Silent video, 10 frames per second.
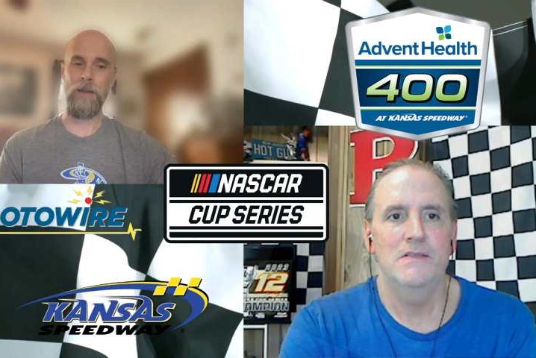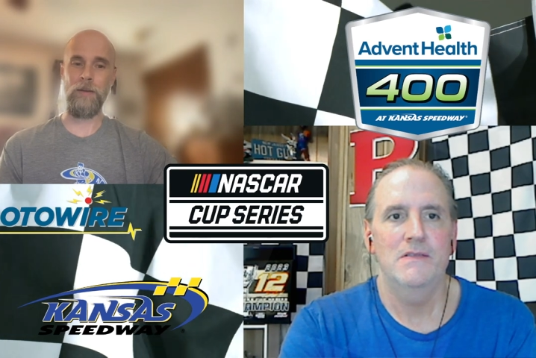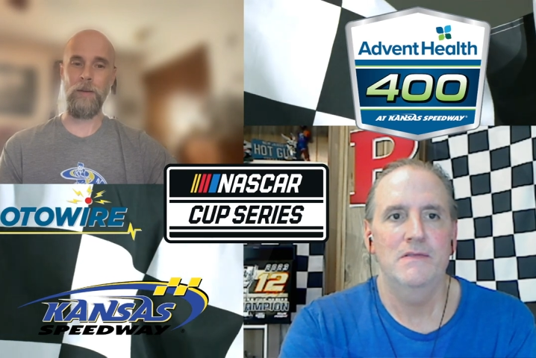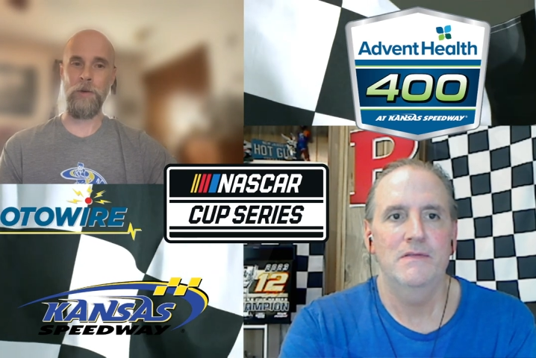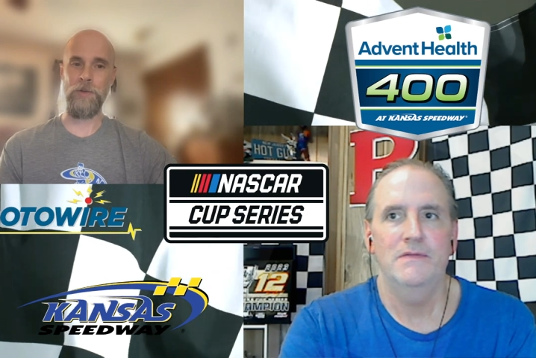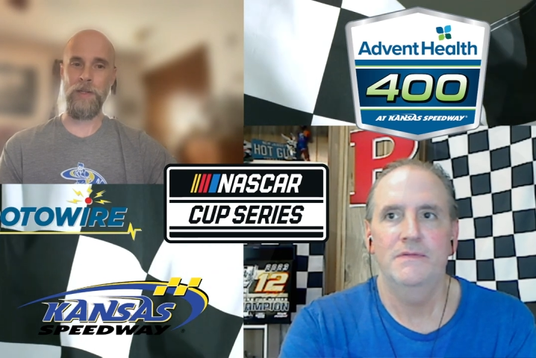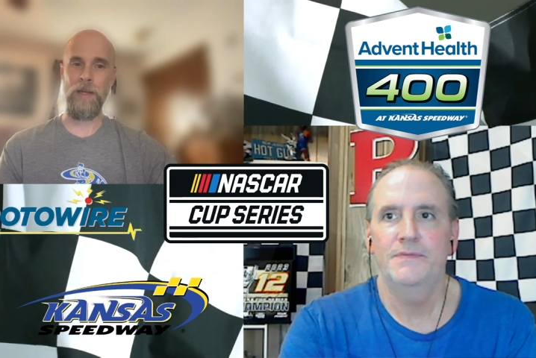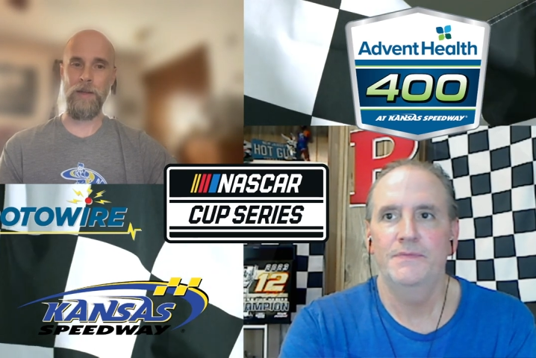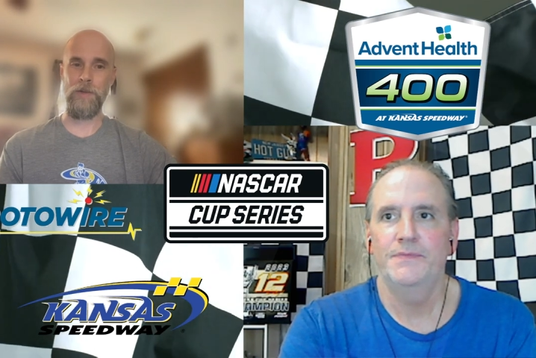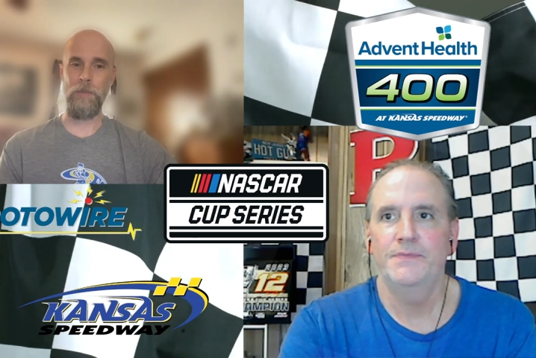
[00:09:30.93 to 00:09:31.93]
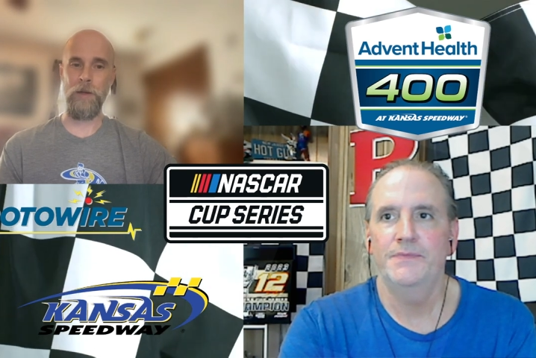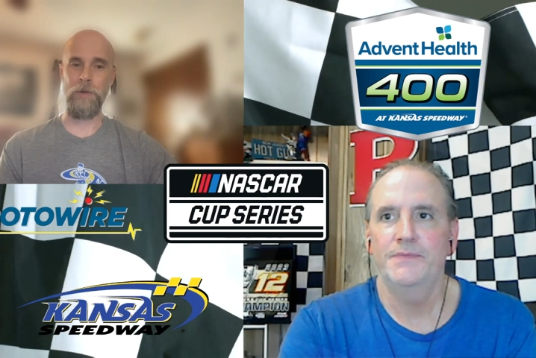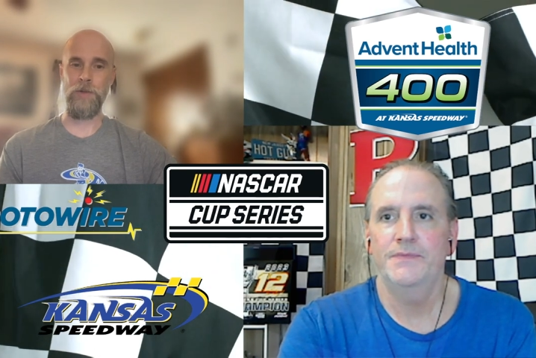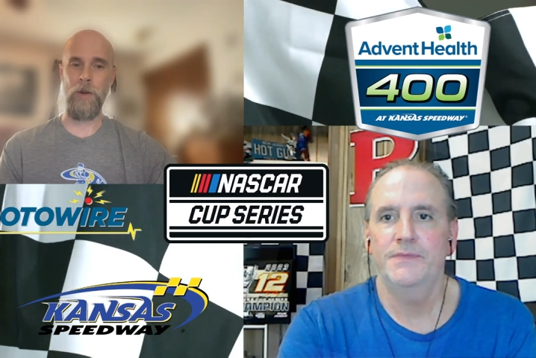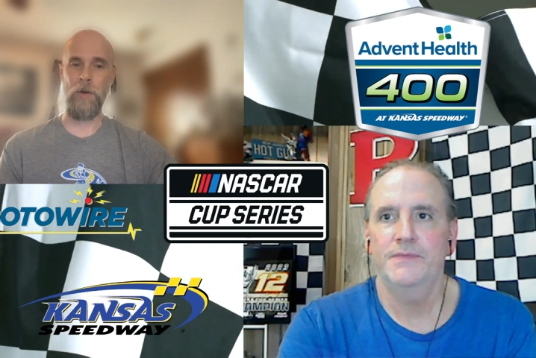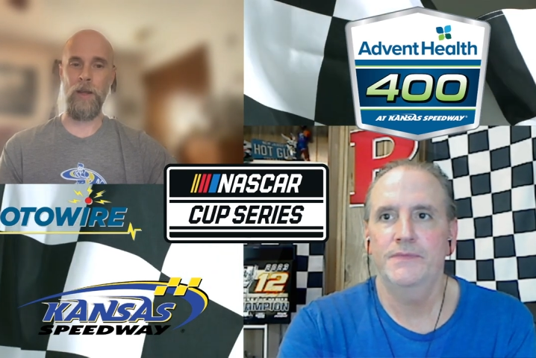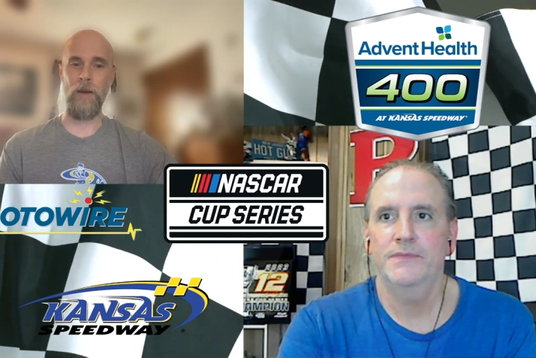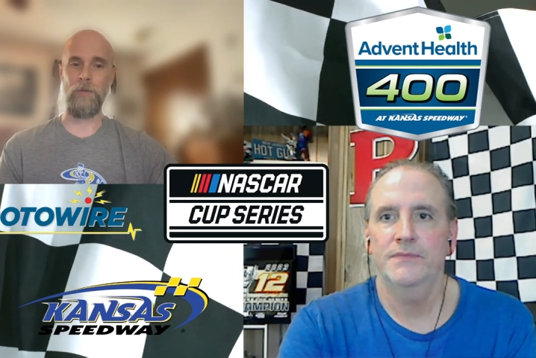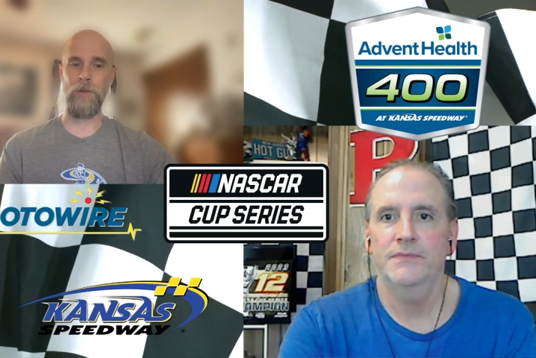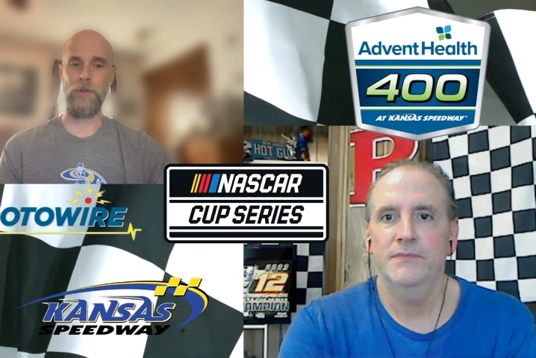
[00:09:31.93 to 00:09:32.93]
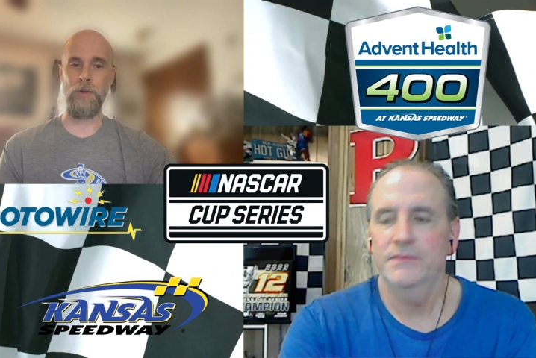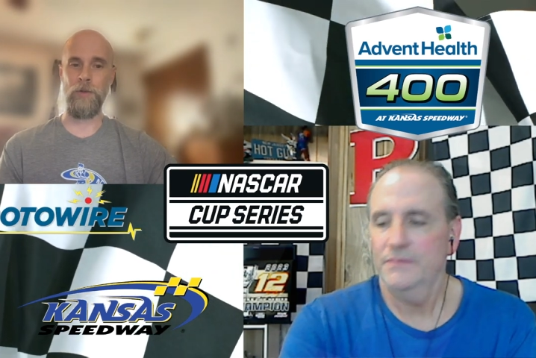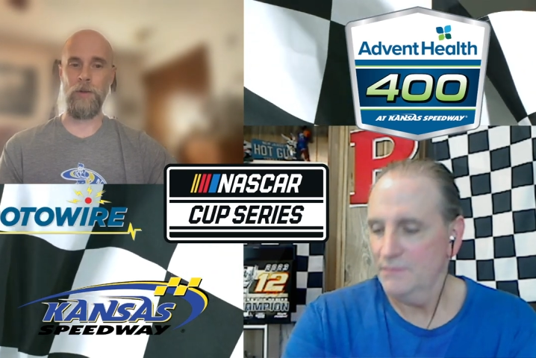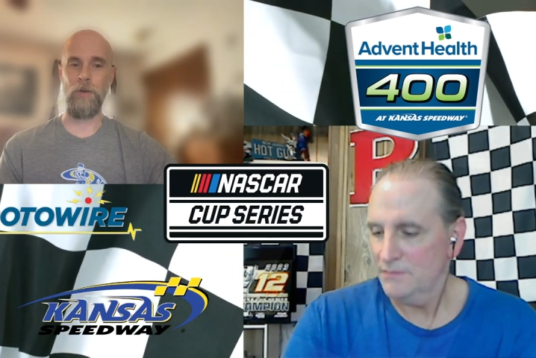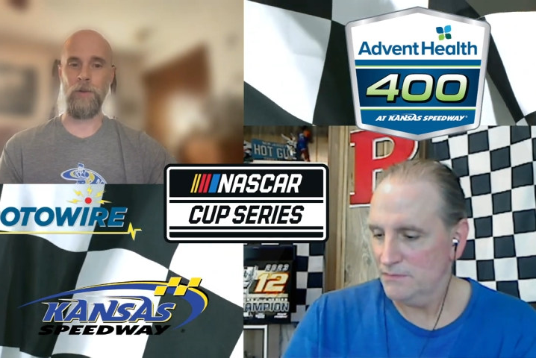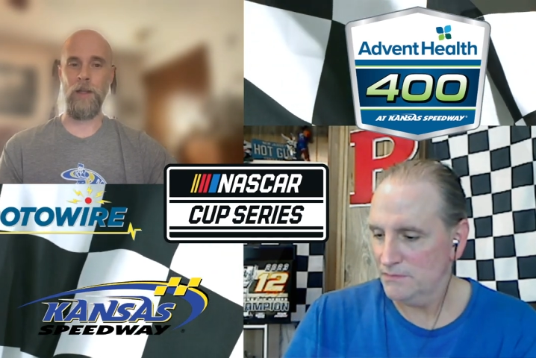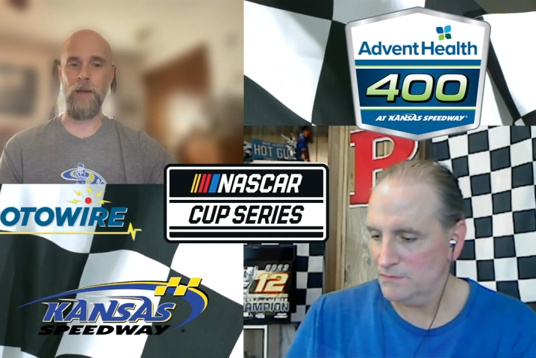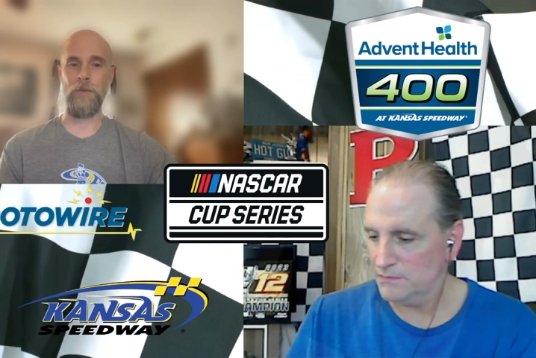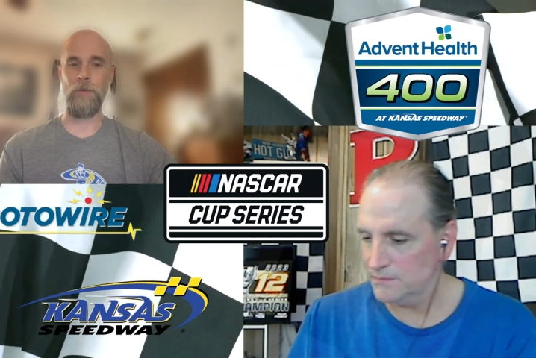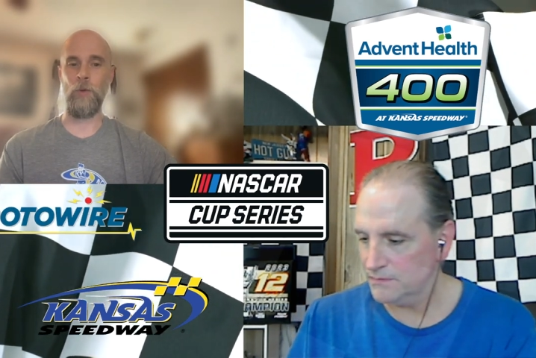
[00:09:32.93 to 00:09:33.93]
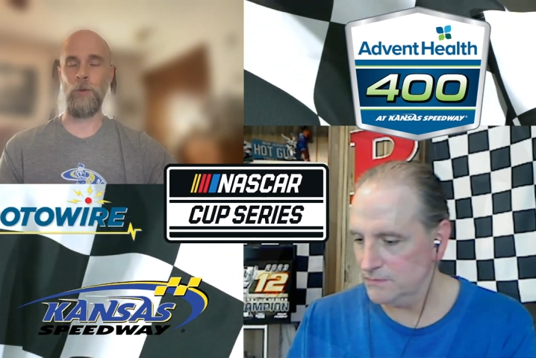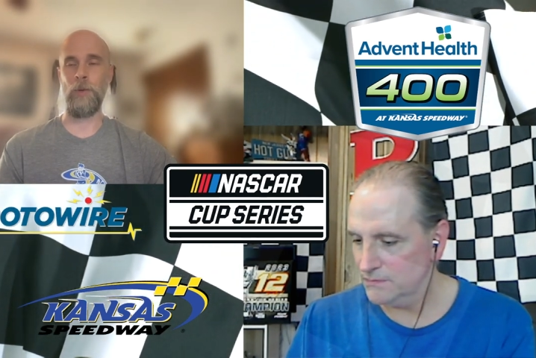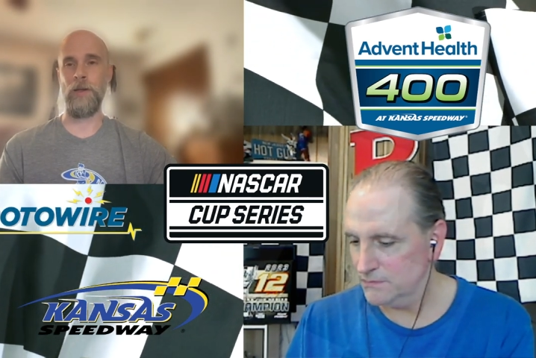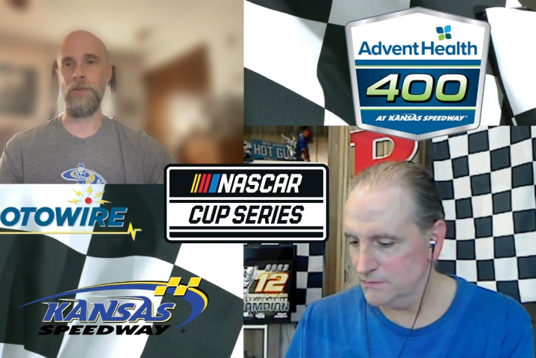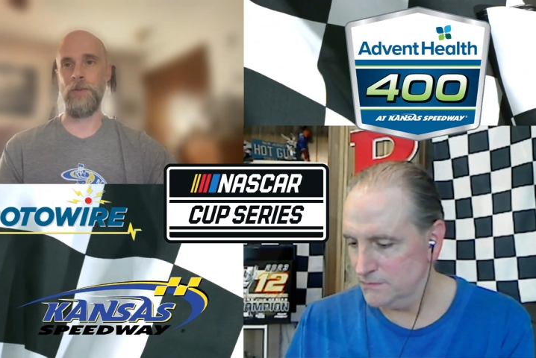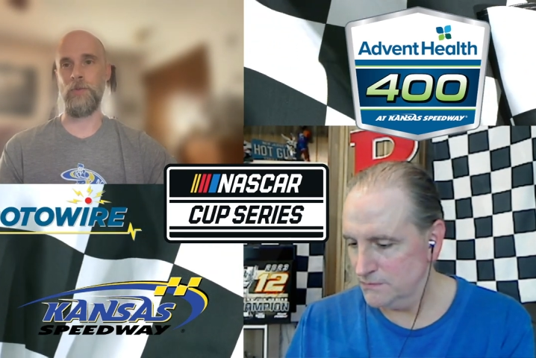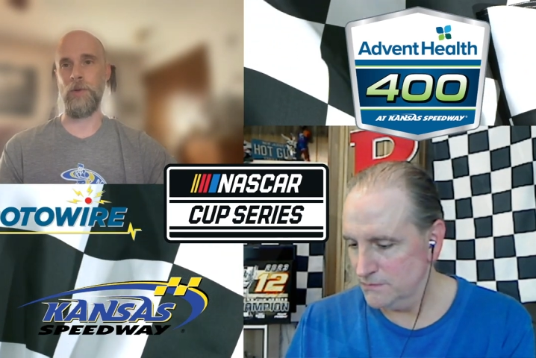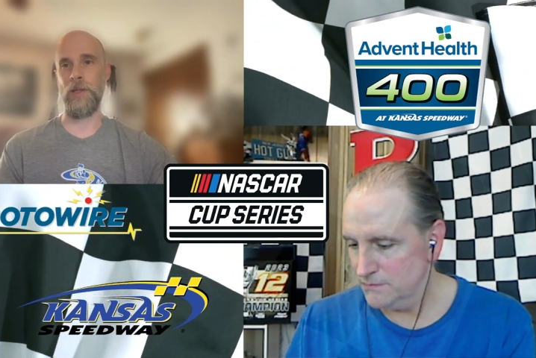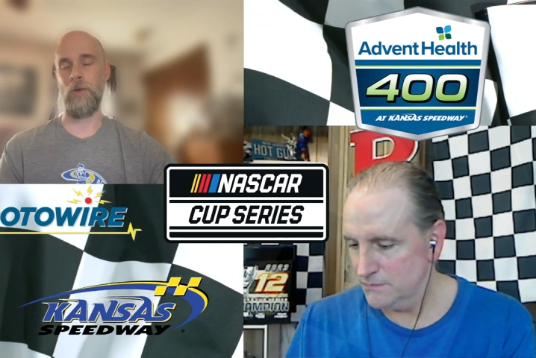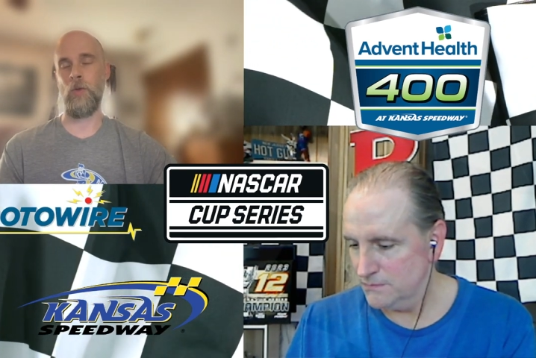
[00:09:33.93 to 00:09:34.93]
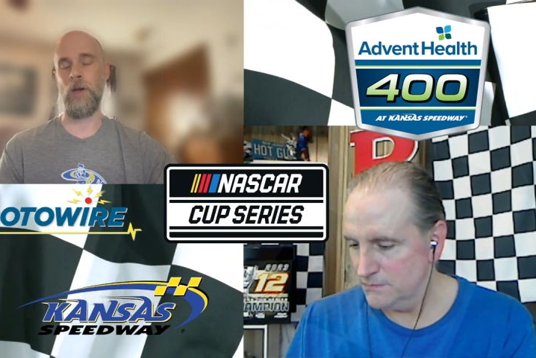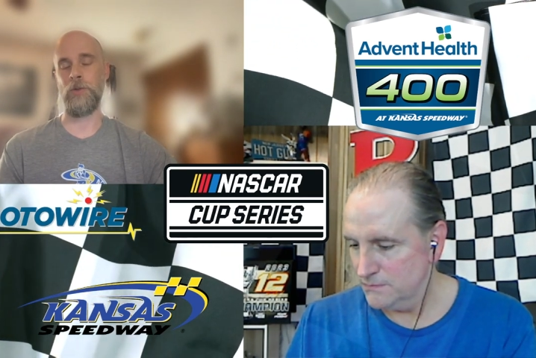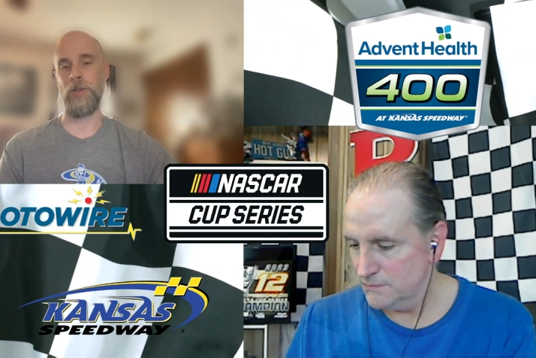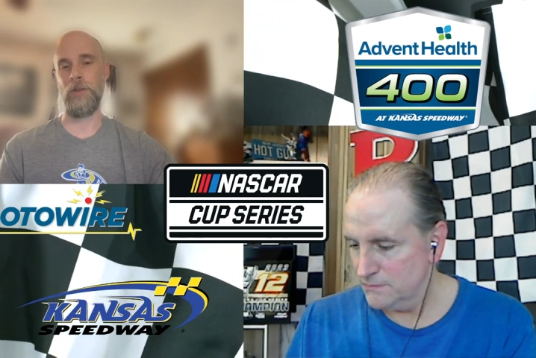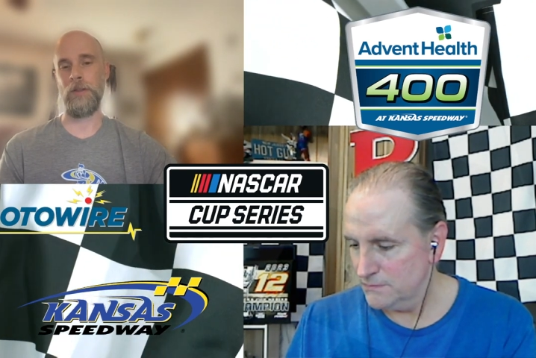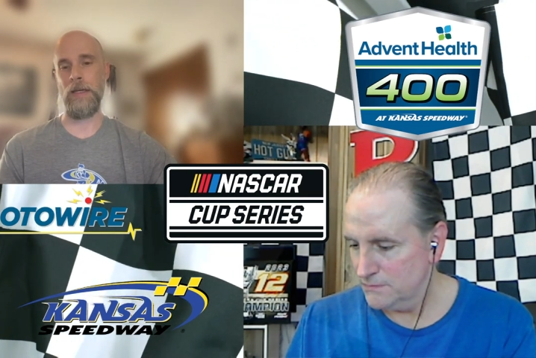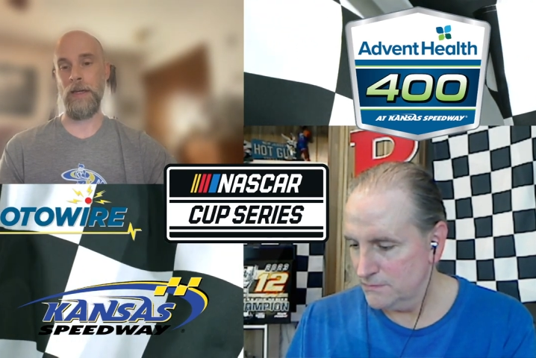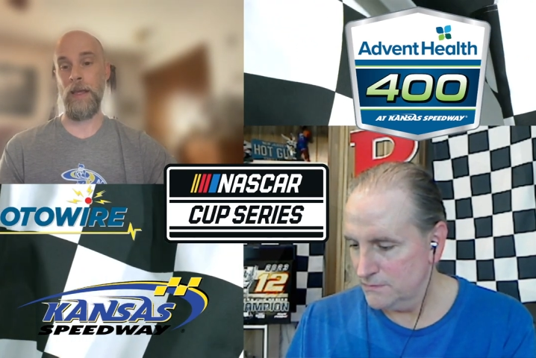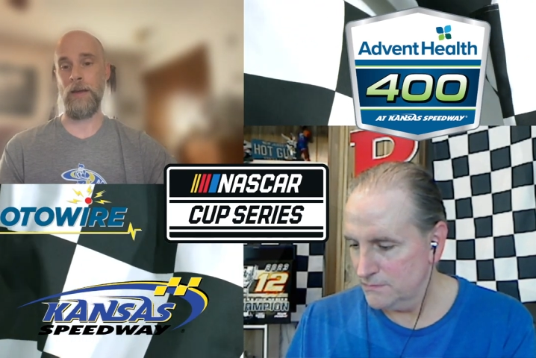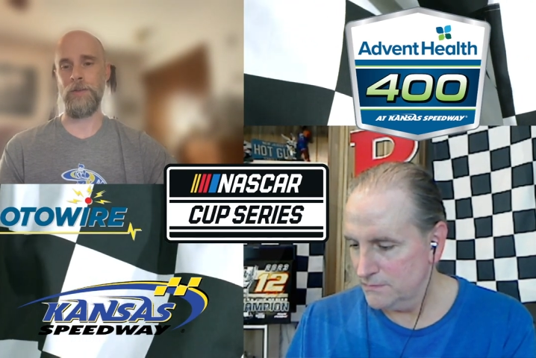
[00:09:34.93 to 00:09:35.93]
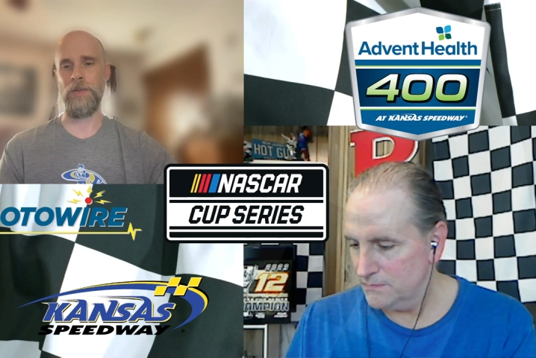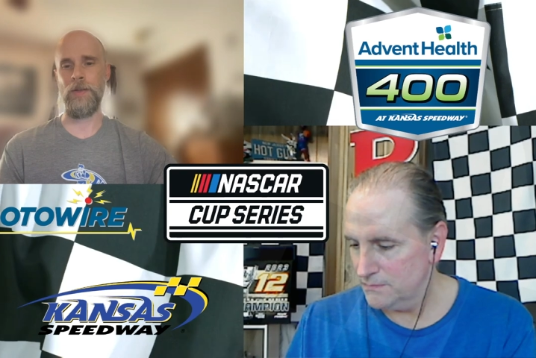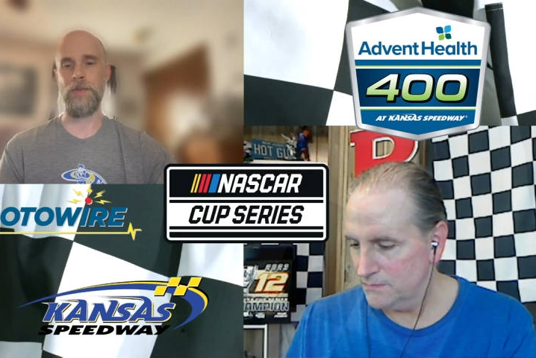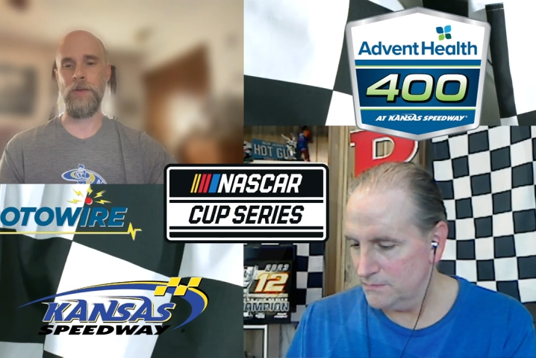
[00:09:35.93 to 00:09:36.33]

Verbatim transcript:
Speaker 1: and Larson has a better starting average, certainly over the last four races without question at Kansas.